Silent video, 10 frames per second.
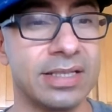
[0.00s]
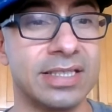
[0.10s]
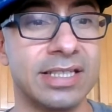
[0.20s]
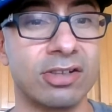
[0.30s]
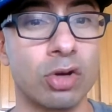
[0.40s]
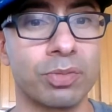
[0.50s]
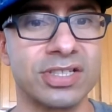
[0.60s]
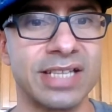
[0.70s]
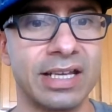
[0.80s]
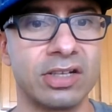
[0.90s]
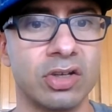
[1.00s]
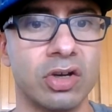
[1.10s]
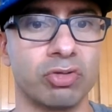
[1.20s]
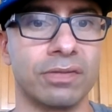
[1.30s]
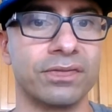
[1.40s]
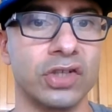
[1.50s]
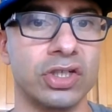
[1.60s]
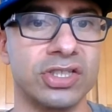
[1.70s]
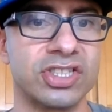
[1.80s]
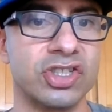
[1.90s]
0%
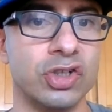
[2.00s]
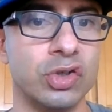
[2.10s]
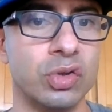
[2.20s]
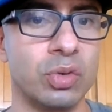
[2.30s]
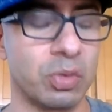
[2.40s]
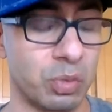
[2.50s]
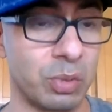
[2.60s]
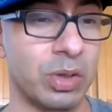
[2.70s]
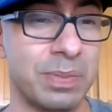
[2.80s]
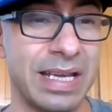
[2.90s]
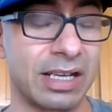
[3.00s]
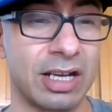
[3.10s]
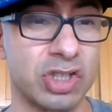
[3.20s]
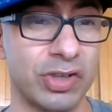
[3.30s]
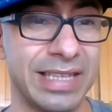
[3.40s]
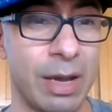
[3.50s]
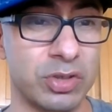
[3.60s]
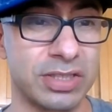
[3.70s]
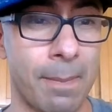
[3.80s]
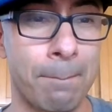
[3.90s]
refers to would be a country that
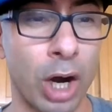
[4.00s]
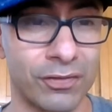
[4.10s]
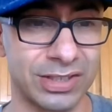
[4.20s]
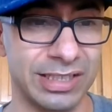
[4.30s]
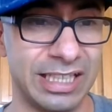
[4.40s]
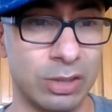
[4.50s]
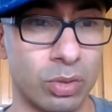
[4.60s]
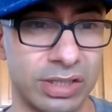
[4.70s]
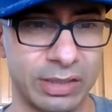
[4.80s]
was perfectly equal.